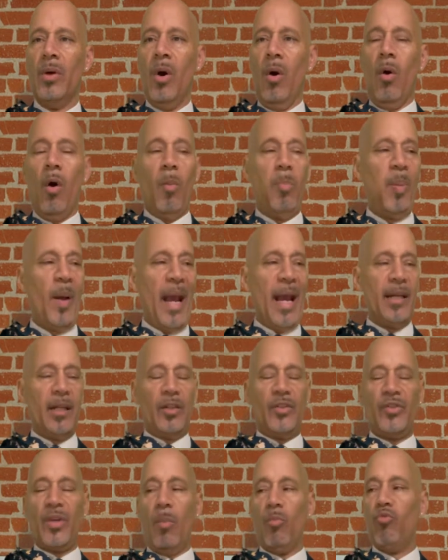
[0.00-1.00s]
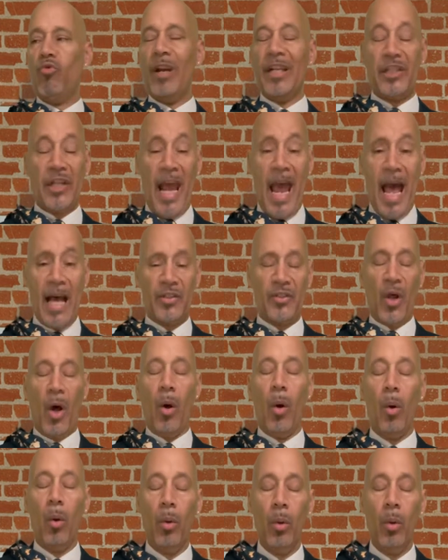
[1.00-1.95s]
or pander to some rich asshole.